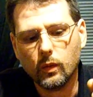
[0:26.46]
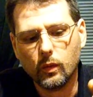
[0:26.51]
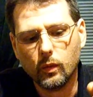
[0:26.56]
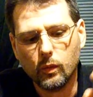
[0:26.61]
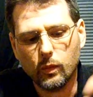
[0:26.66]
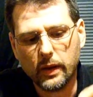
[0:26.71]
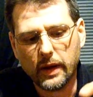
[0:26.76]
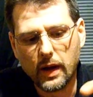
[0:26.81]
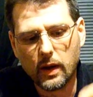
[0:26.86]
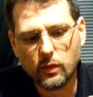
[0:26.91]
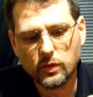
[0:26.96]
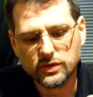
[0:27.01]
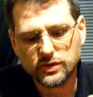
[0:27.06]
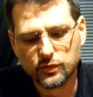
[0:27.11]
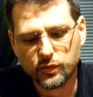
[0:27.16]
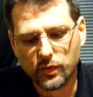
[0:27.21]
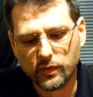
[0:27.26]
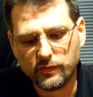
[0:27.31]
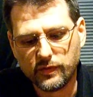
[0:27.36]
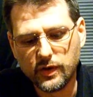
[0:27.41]
When I
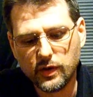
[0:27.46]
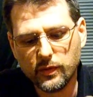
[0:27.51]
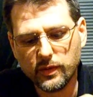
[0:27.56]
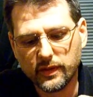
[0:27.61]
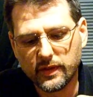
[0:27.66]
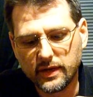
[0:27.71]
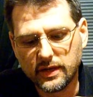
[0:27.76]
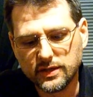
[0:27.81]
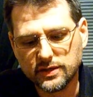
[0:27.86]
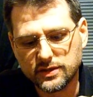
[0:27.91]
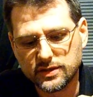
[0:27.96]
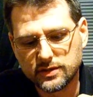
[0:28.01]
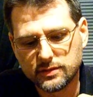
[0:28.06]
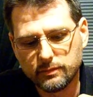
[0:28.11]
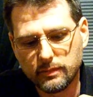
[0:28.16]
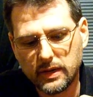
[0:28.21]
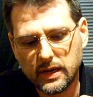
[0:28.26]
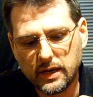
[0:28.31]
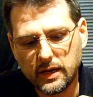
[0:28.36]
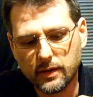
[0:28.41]
was reviewing these
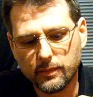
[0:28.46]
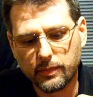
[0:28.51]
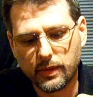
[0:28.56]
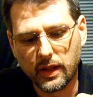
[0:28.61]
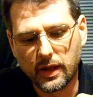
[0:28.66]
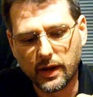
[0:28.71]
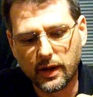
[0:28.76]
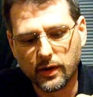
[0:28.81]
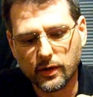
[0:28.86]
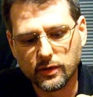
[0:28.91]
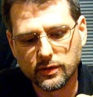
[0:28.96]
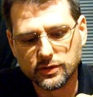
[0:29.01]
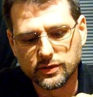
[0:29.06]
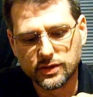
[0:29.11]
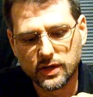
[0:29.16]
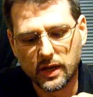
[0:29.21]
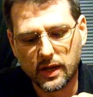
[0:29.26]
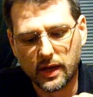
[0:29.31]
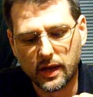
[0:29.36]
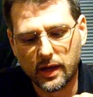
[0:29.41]
media
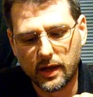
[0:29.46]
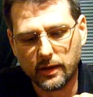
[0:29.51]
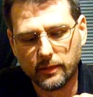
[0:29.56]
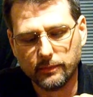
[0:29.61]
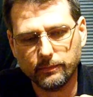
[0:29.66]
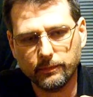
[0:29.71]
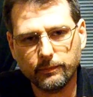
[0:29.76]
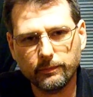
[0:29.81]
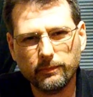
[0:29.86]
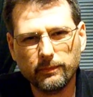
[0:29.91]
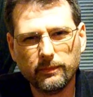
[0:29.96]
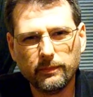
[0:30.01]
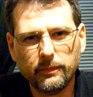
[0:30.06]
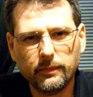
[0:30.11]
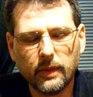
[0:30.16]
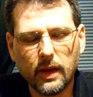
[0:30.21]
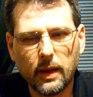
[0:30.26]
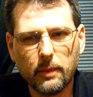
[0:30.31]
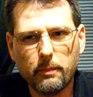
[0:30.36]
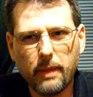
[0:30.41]
players,
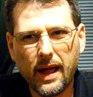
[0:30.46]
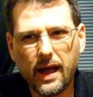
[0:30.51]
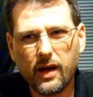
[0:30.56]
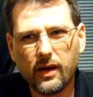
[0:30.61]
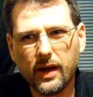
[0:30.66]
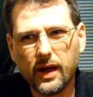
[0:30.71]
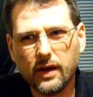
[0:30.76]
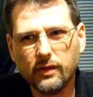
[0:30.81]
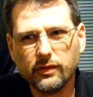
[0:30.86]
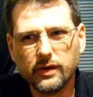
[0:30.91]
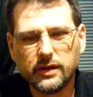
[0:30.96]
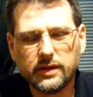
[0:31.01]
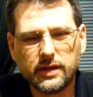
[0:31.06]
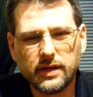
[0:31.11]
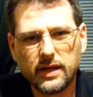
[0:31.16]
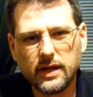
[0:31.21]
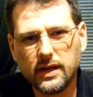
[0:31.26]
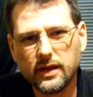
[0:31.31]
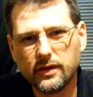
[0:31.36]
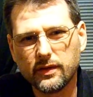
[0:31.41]
about every
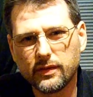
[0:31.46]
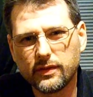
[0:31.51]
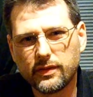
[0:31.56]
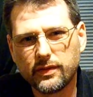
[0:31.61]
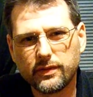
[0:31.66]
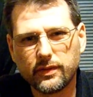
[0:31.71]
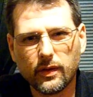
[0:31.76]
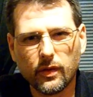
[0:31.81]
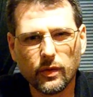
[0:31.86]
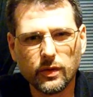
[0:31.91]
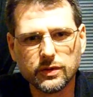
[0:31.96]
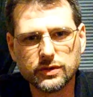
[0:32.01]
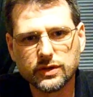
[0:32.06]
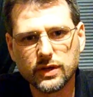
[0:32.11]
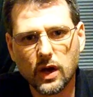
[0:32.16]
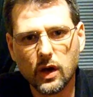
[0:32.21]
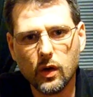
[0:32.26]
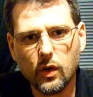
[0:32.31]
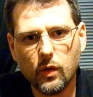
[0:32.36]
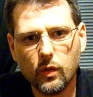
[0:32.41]
10th or
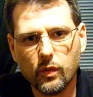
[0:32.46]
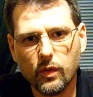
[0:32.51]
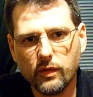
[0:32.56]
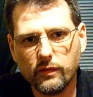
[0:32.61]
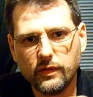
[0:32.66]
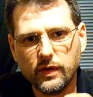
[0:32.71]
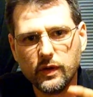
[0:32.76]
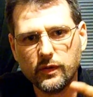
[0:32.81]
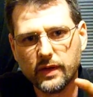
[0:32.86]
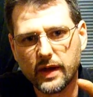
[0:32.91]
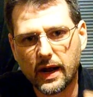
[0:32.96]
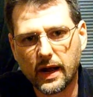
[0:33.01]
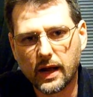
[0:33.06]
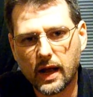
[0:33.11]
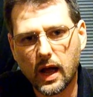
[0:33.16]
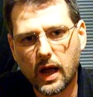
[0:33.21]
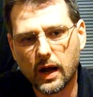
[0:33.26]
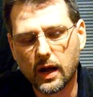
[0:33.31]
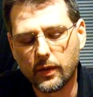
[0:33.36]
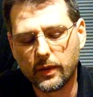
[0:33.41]
so review that I
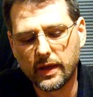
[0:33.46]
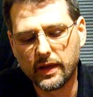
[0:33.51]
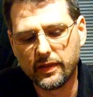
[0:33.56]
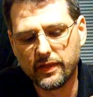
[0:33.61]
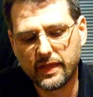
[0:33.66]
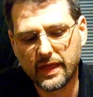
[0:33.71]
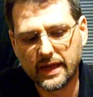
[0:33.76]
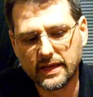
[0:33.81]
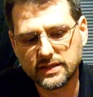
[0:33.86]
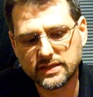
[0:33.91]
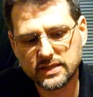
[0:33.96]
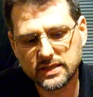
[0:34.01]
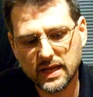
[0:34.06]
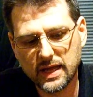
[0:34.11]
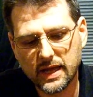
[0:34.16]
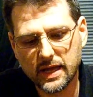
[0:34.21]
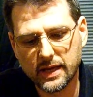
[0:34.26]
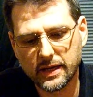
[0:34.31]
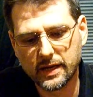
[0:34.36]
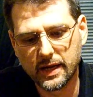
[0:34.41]
got on it, they
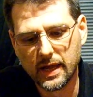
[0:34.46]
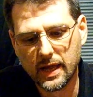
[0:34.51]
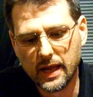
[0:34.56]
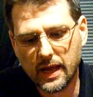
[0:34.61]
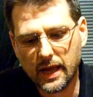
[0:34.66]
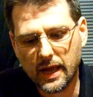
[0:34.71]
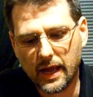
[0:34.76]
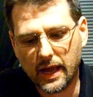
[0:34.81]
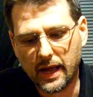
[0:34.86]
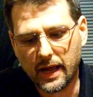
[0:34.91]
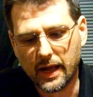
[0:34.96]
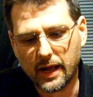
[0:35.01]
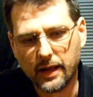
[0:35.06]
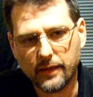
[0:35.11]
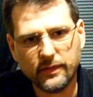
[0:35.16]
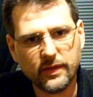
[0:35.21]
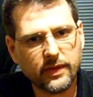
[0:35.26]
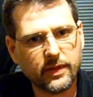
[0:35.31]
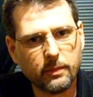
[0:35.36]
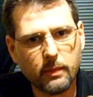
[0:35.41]
said
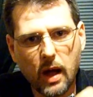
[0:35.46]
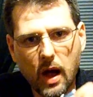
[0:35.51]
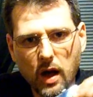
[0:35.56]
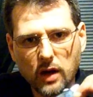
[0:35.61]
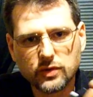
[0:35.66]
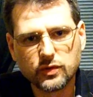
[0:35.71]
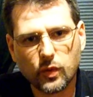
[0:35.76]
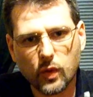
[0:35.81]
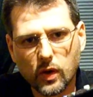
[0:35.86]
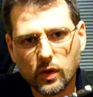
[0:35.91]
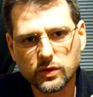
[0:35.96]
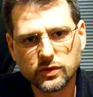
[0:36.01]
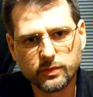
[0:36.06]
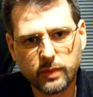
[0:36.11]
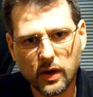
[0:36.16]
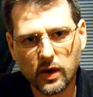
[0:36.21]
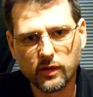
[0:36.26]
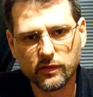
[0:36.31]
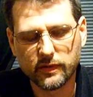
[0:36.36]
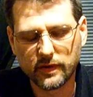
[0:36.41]
that the box works
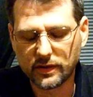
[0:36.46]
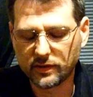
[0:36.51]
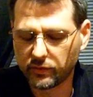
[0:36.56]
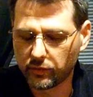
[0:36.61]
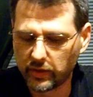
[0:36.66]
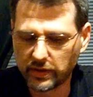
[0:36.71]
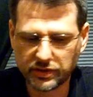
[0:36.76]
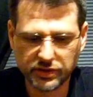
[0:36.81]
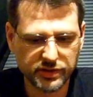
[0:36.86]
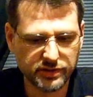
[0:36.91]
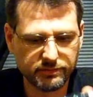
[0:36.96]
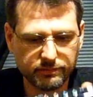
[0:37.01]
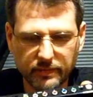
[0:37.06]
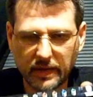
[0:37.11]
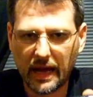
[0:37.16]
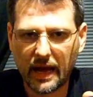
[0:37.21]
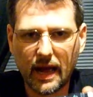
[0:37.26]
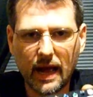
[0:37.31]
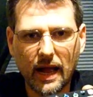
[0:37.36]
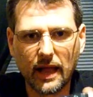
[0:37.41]
perfect, which
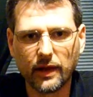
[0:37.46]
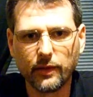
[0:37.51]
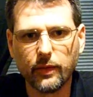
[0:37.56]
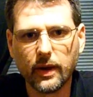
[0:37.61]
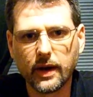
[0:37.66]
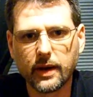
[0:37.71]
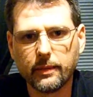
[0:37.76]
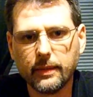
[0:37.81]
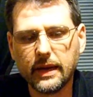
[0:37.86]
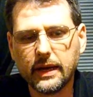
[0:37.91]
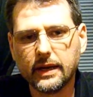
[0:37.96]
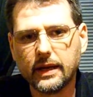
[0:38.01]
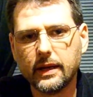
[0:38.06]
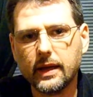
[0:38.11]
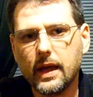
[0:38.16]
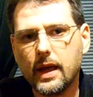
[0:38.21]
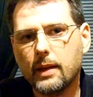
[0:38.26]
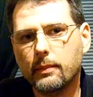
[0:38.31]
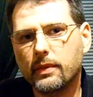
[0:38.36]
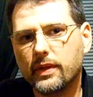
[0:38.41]
I highly recommend it,
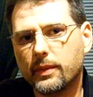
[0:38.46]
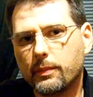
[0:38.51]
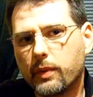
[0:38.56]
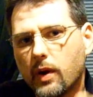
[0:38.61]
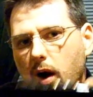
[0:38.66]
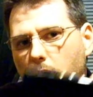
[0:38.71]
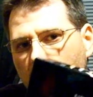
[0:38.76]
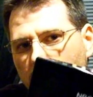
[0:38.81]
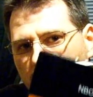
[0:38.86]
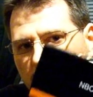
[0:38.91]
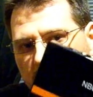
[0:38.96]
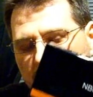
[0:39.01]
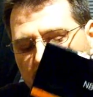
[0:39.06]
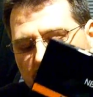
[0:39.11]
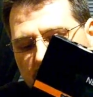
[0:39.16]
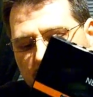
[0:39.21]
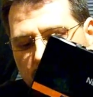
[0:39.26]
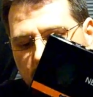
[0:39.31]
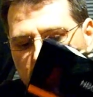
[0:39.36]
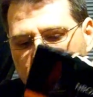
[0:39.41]
but the problem with
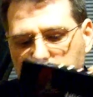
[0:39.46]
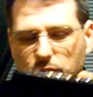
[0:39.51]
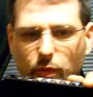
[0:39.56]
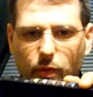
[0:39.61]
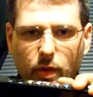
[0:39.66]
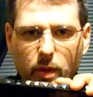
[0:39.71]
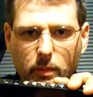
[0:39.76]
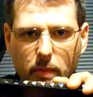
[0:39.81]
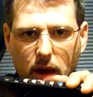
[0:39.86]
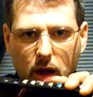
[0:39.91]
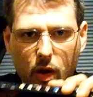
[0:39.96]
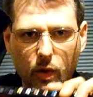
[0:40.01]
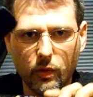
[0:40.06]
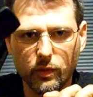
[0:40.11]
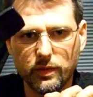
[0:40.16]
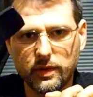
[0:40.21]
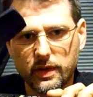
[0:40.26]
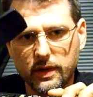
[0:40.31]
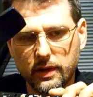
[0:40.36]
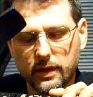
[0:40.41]
it was the
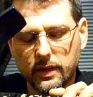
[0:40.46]
remote.